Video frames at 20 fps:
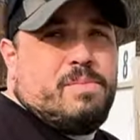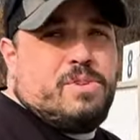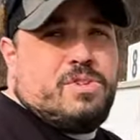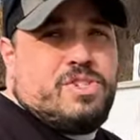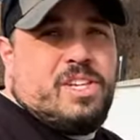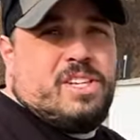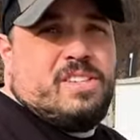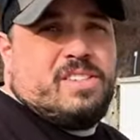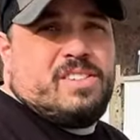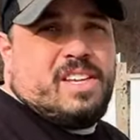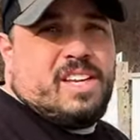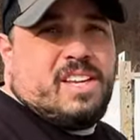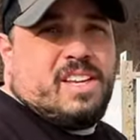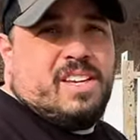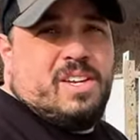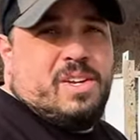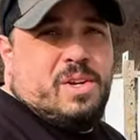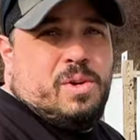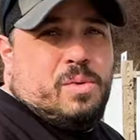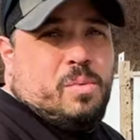machines, like
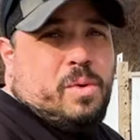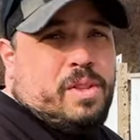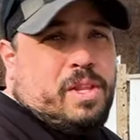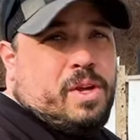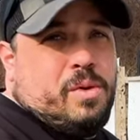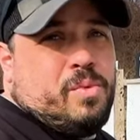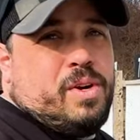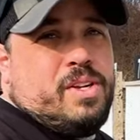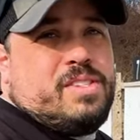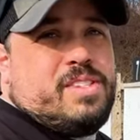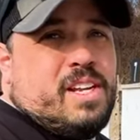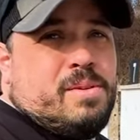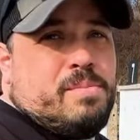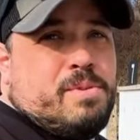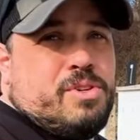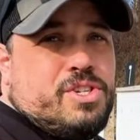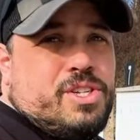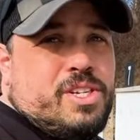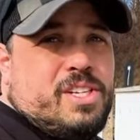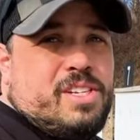when they reset a
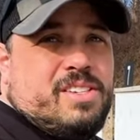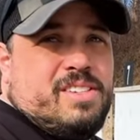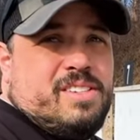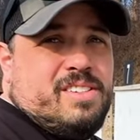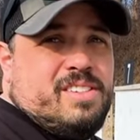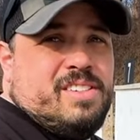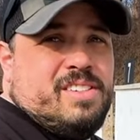machine